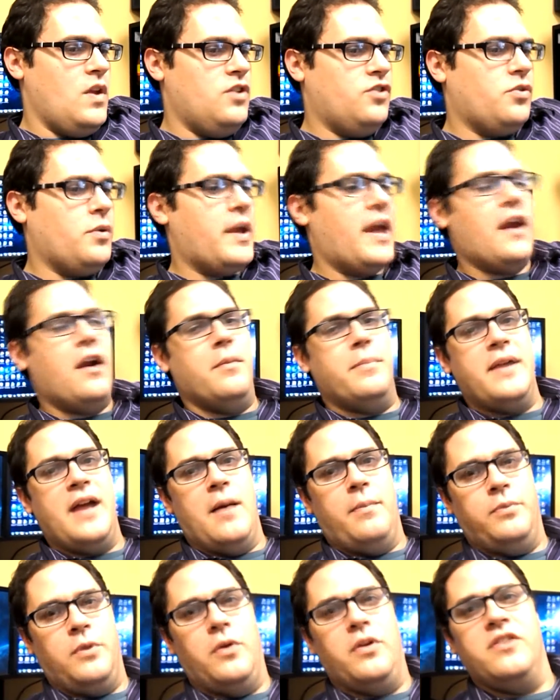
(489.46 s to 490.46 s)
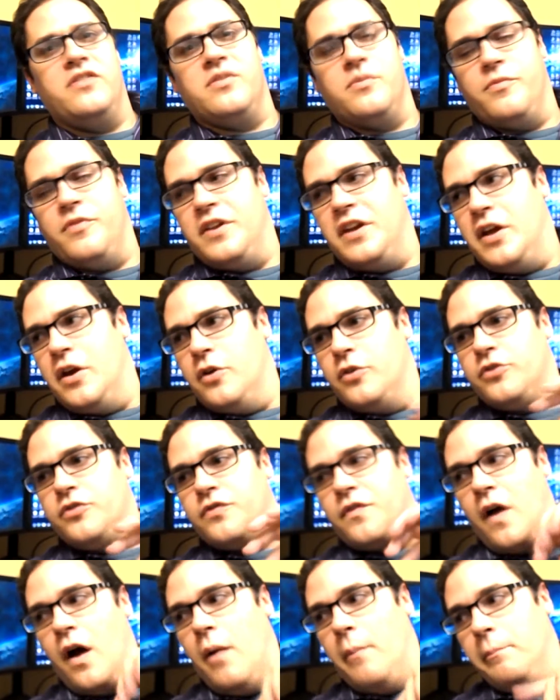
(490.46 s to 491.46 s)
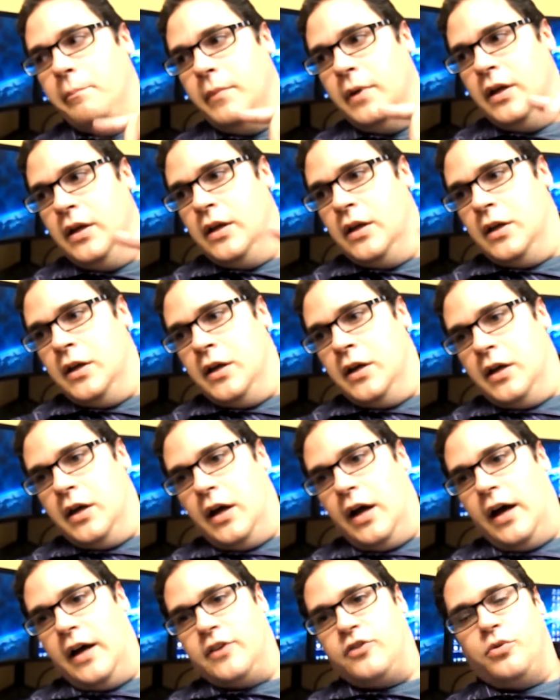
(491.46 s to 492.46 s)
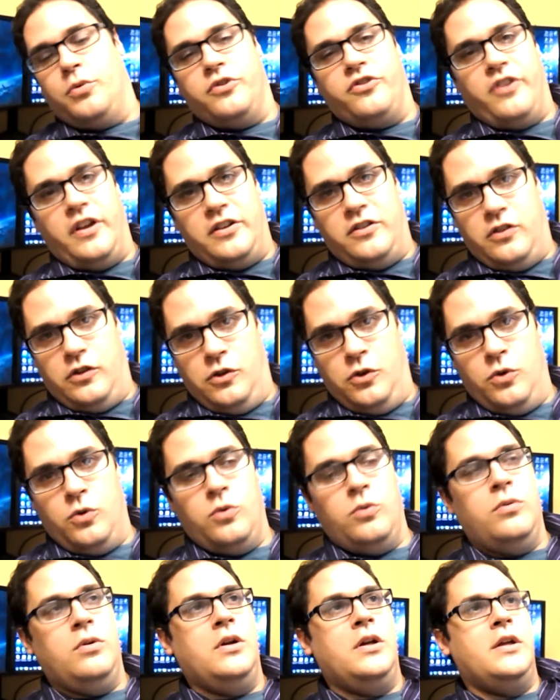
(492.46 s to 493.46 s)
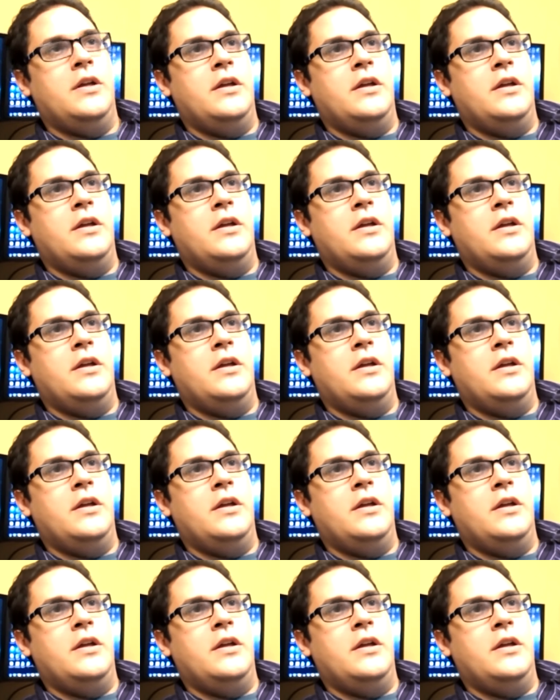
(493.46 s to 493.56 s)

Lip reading: So again, I'll be uploading some videos from Torchlight 2,